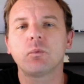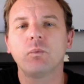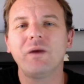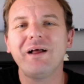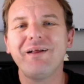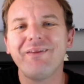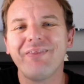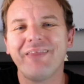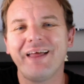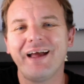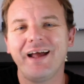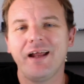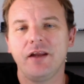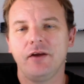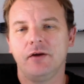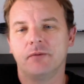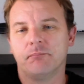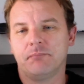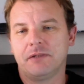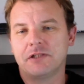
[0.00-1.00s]
well
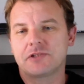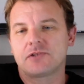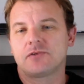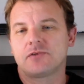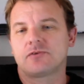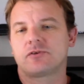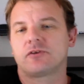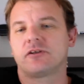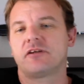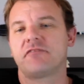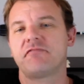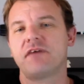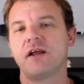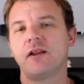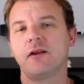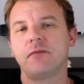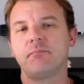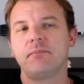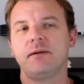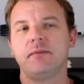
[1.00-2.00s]
that your muscles are
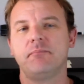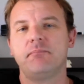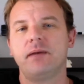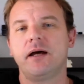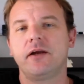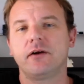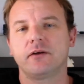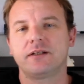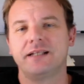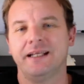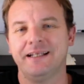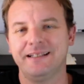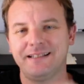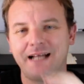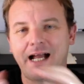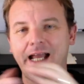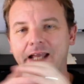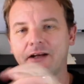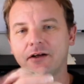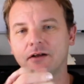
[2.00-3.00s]
developing better and
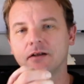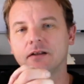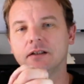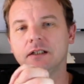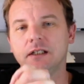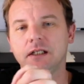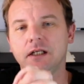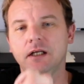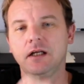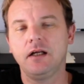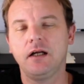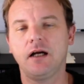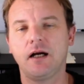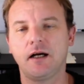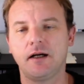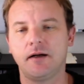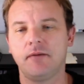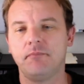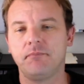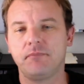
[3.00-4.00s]
tighter
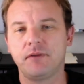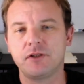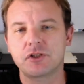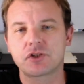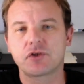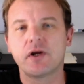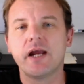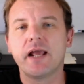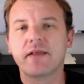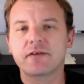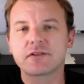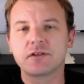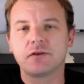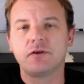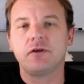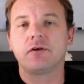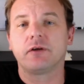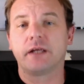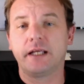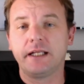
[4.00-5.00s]
strength, so
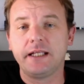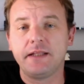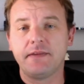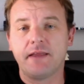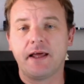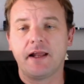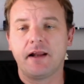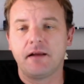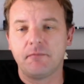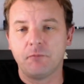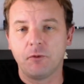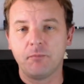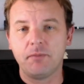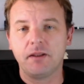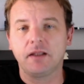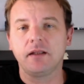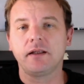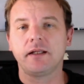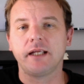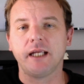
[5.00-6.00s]
you're getting that
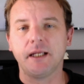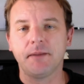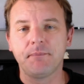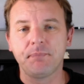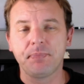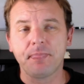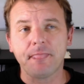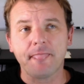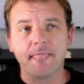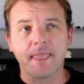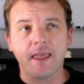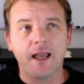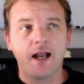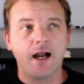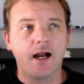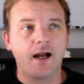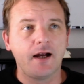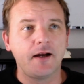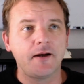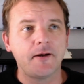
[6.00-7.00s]
mobility.
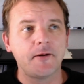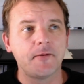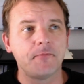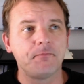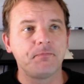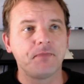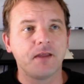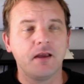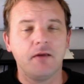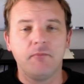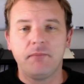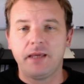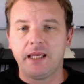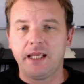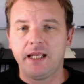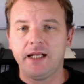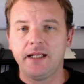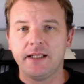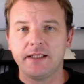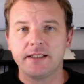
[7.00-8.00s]

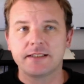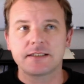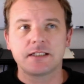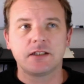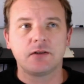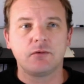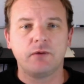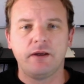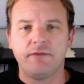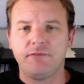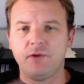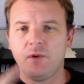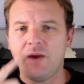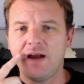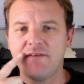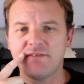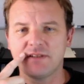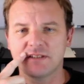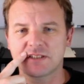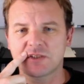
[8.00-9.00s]
Pain is, if you
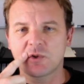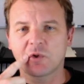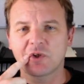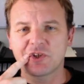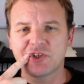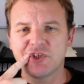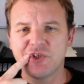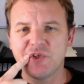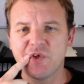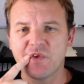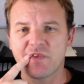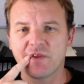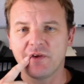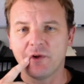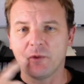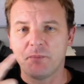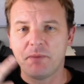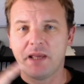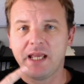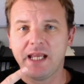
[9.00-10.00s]
have a sore tooth,
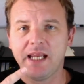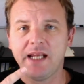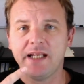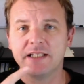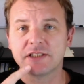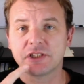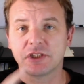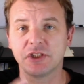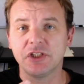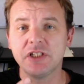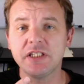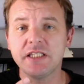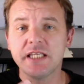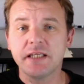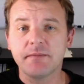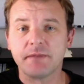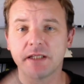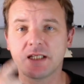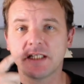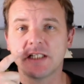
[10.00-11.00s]
pain is a good
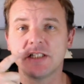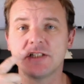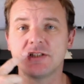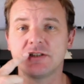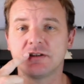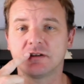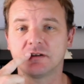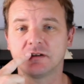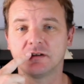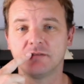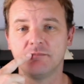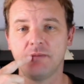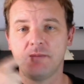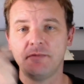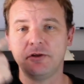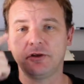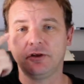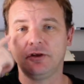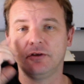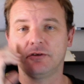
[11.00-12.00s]
thing because
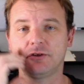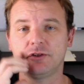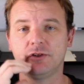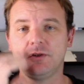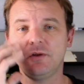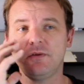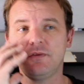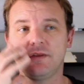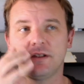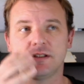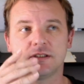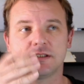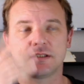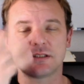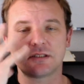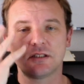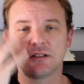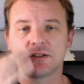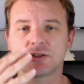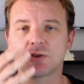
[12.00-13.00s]
maybe your tooth
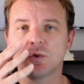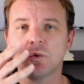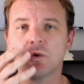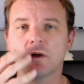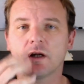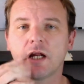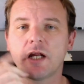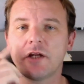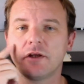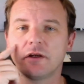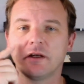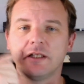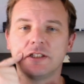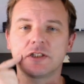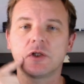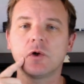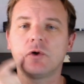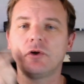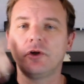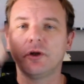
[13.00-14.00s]
is sore and it's
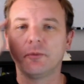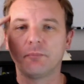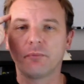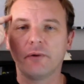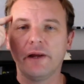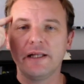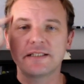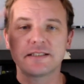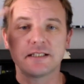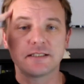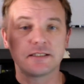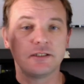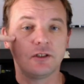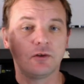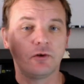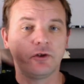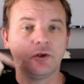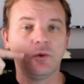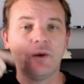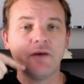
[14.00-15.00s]
going to your brain, says,
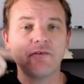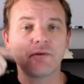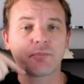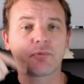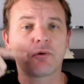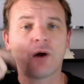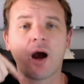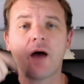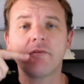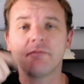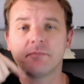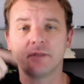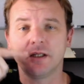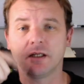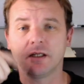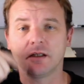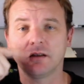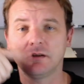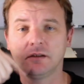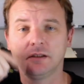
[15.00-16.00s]
you have a problem
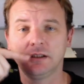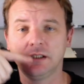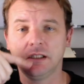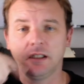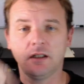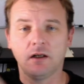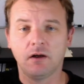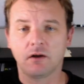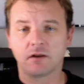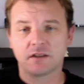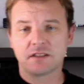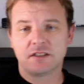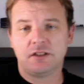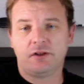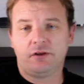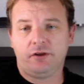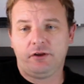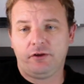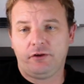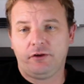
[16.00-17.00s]
here, or
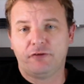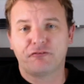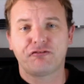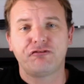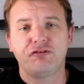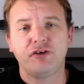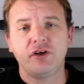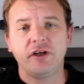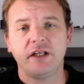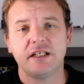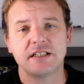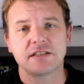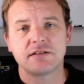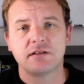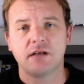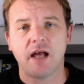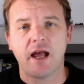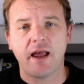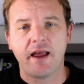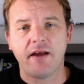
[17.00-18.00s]
your foot is
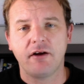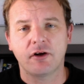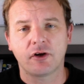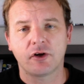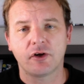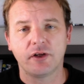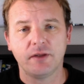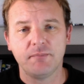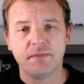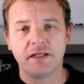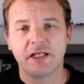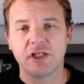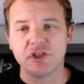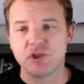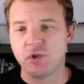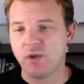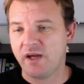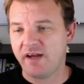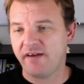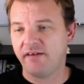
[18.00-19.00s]
hurting because
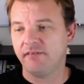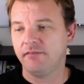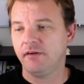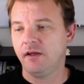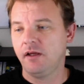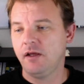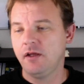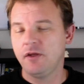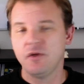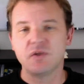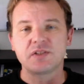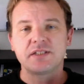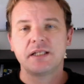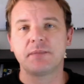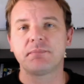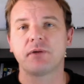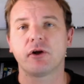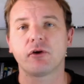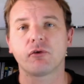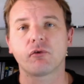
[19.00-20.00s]
you
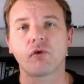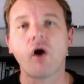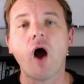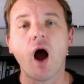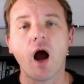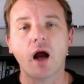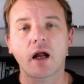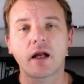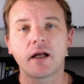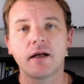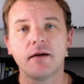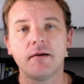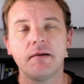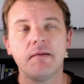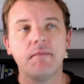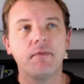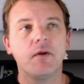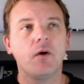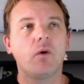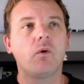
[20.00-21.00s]
stepped on a rock,
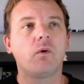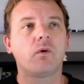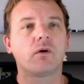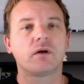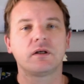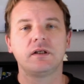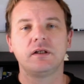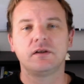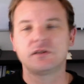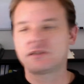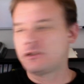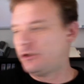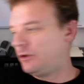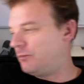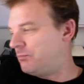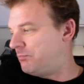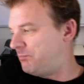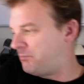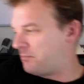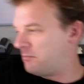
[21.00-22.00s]
or
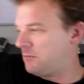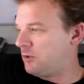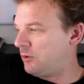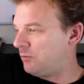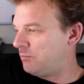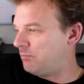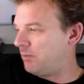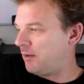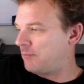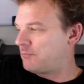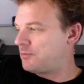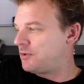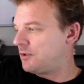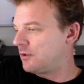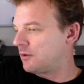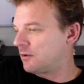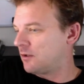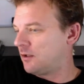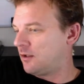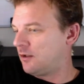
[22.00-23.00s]
you bumped
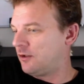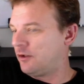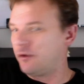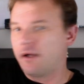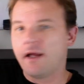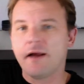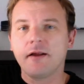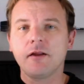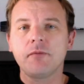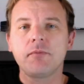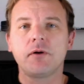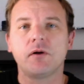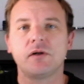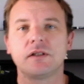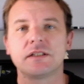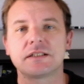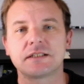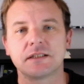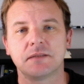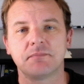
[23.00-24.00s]
your elbow
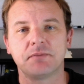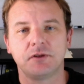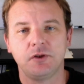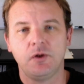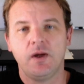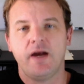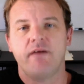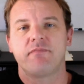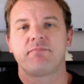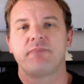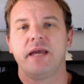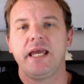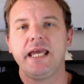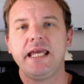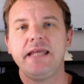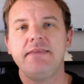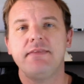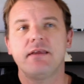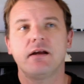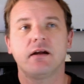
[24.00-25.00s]
on something, you have
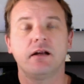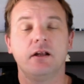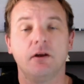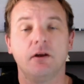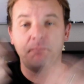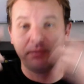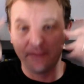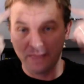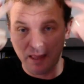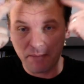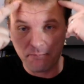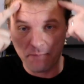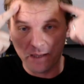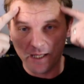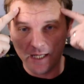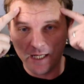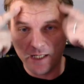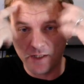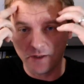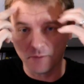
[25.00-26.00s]
pain there. That
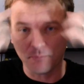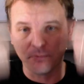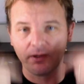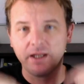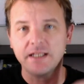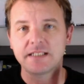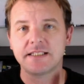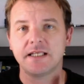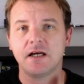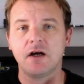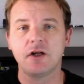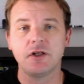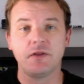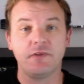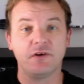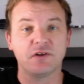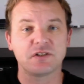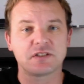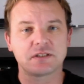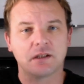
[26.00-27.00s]
pain in your brain's telling you
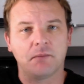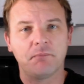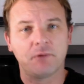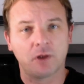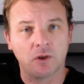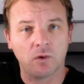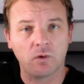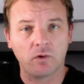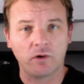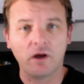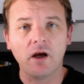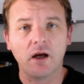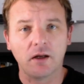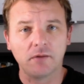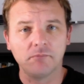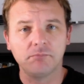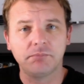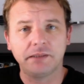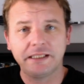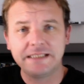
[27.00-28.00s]
there's something going
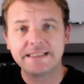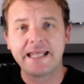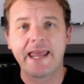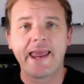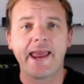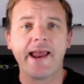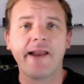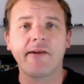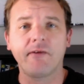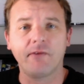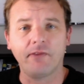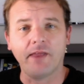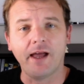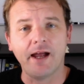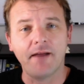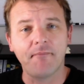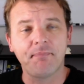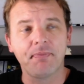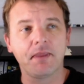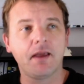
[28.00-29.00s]
on. Please handle
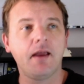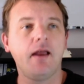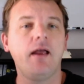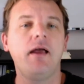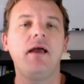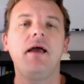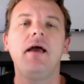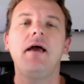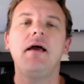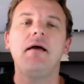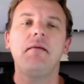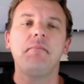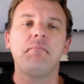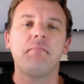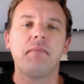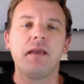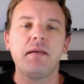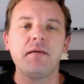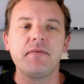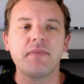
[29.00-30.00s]
that.
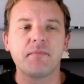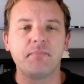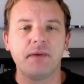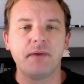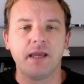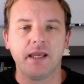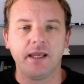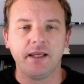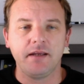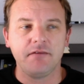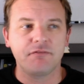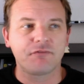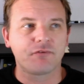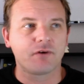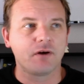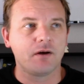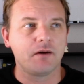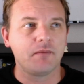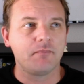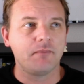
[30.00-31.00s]
Maybe the pain
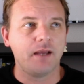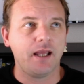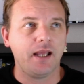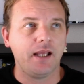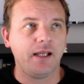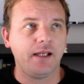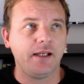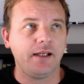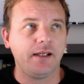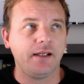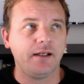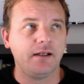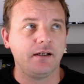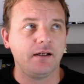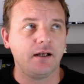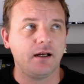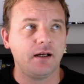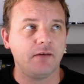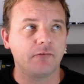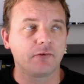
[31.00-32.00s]
from a
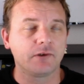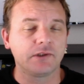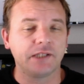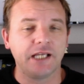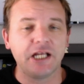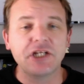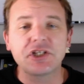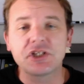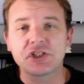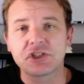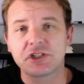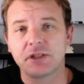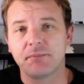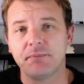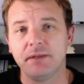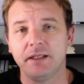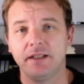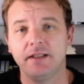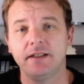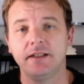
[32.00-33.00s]
relationship
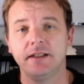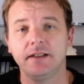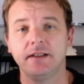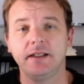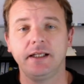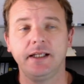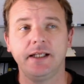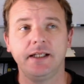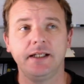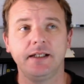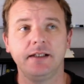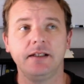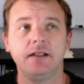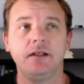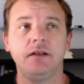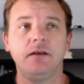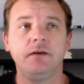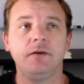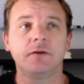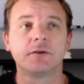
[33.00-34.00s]
ended and
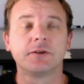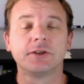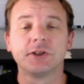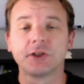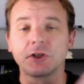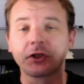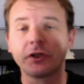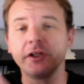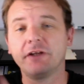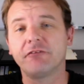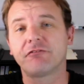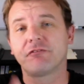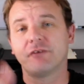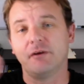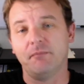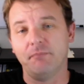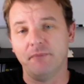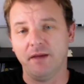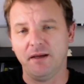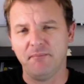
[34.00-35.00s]
you're learning
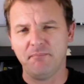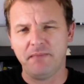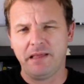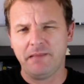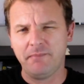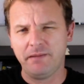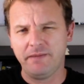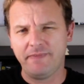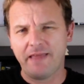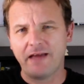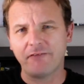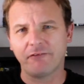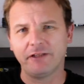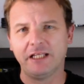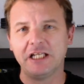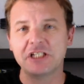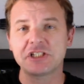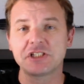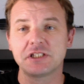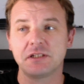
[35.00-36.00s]
from that. Maybe in that
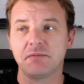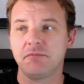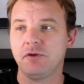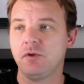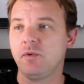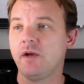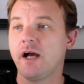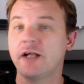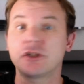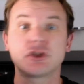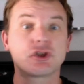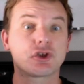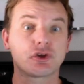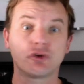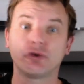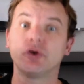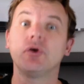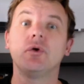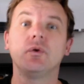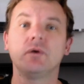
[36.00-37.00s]
relationship you got
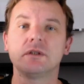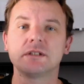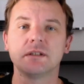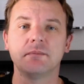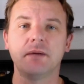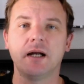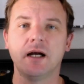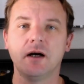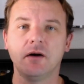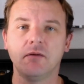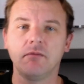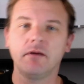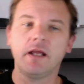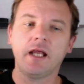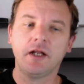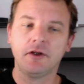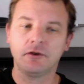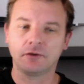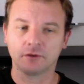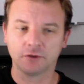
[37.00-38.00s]
screwed somehow
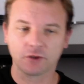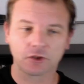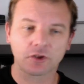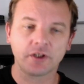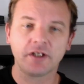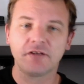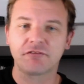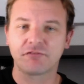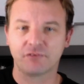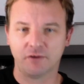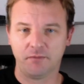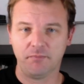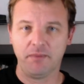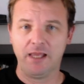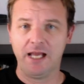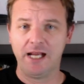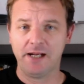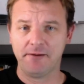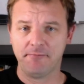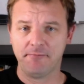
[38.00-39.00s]
and you're learning from that.